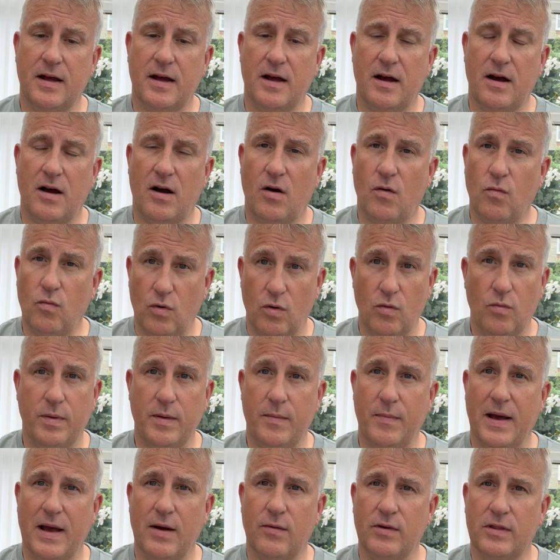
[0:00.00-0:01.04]
I will be
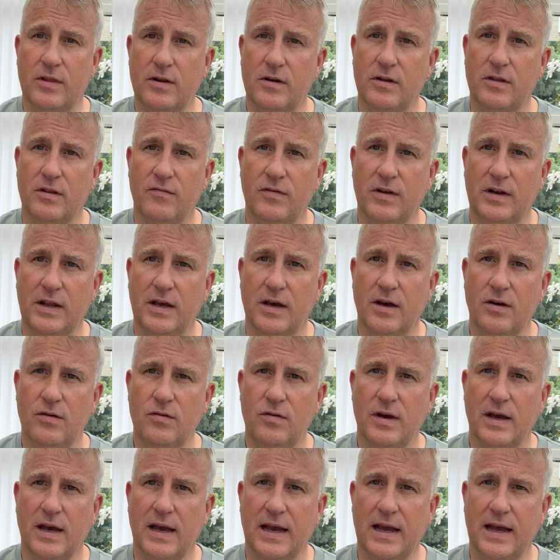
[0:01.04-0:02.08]
back with another video,
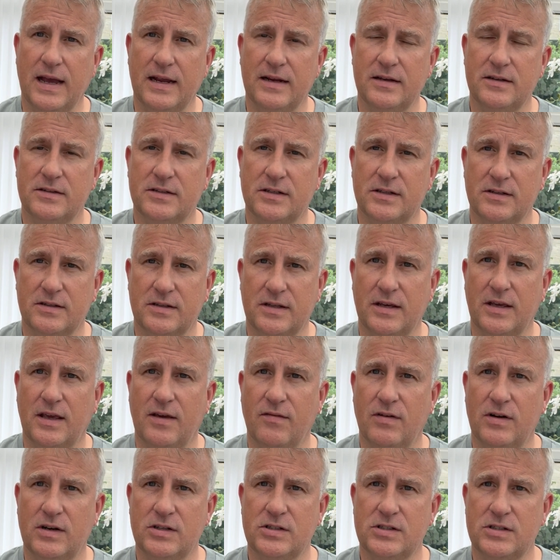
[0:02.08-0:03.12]
and thank you
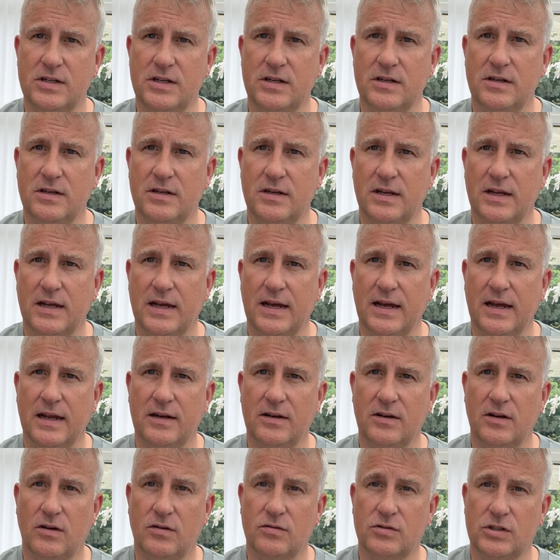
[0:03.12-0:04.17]
for listening,
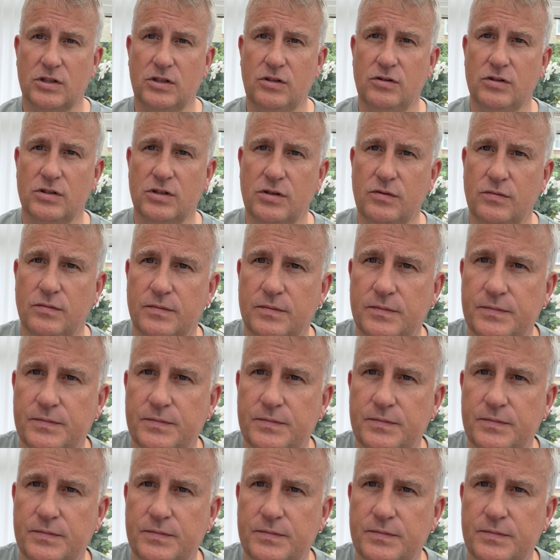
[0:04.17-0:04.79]
and I'll see you soon.